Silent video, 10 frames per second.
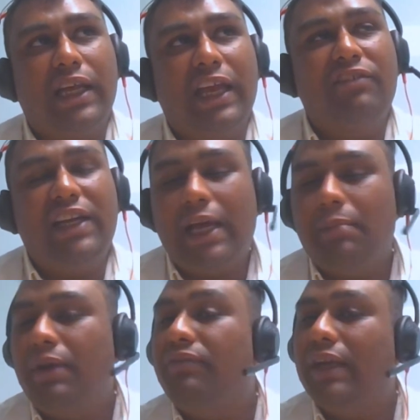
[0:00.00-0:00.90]
every
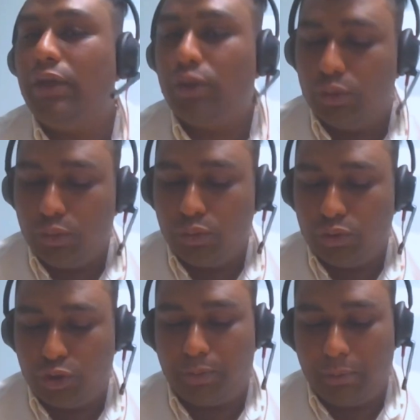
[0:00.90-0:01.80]
time I went to
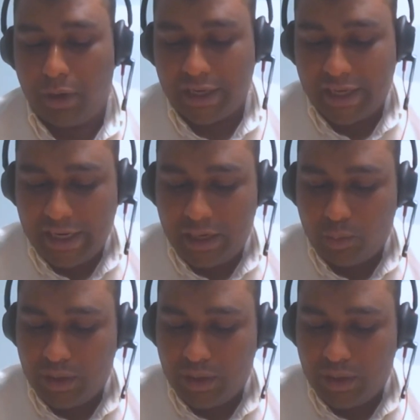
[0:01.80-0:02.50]
supermarket